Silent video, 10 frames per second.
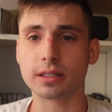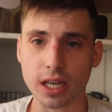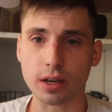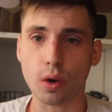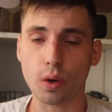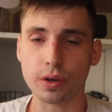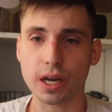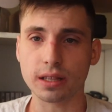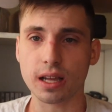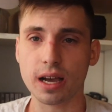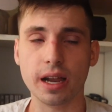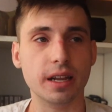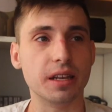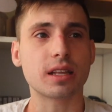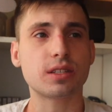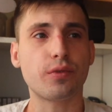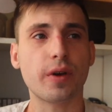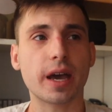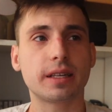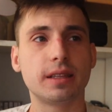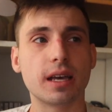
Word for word: take hold online, and that's the fact